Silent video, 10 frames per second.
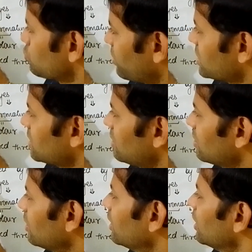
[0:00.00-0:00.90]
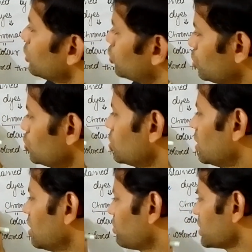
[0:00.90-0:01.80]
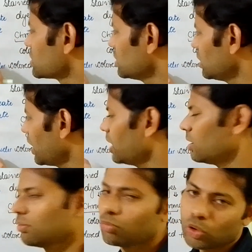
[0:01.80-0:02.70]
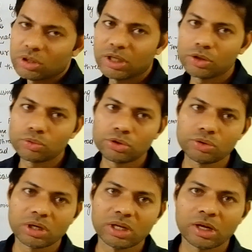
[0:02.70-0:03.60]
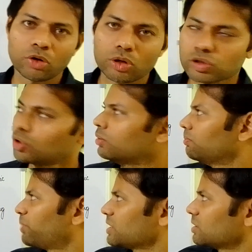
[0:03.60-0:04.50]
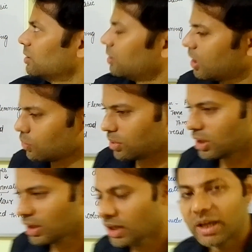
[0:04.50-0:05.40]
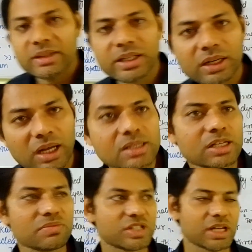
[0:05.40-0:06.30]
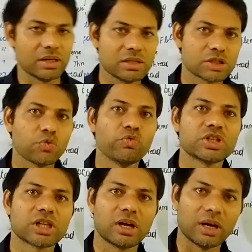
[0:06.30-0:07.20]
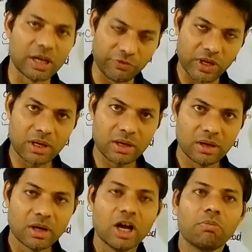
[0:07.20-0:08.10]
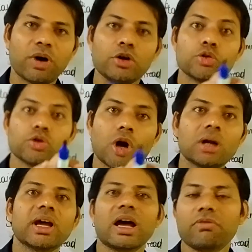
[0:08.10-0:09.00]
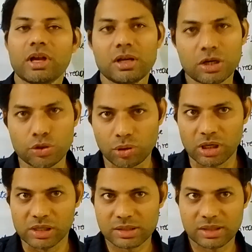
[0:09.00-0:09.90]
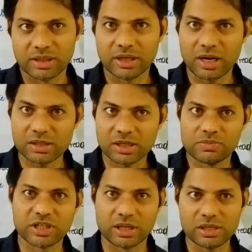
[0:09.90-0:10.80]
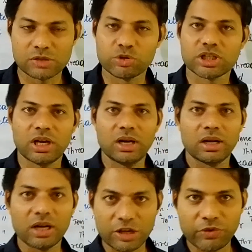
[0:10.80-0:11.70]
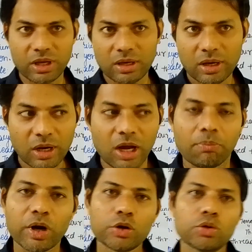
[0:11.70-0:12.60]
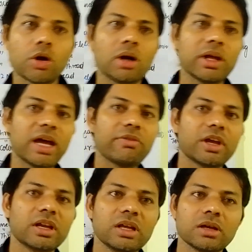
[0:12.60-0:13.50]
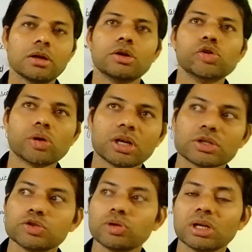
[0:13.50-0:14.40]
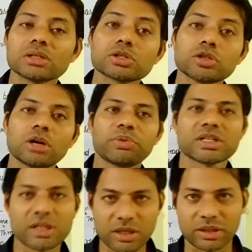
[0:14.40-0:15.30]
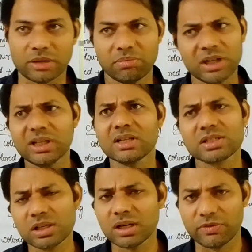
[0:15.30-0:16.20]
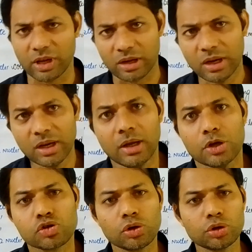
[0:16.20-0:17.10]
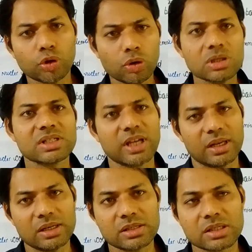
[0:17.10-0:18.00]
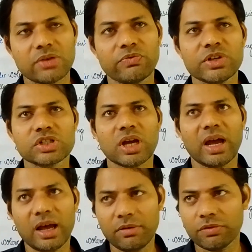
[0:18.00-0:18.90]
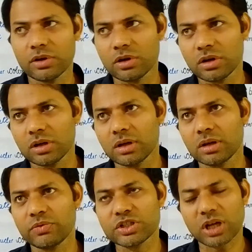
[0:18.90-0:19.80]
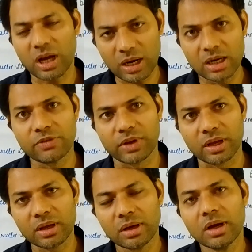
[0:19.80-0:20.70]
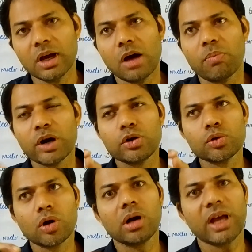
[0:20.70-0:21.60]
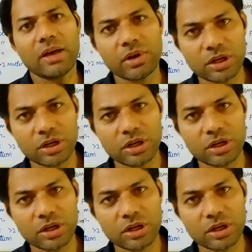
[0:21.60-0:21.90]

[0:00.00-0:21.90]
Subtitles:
is present, 2 nuclei are present and more than 2 nuclei are also present. Now, there are some cells which are living but do not have any nucleus. There are some cells which are living but do not have any nucleus. Nucleus is not present in them, but they are still living. So those cells which are living but do not have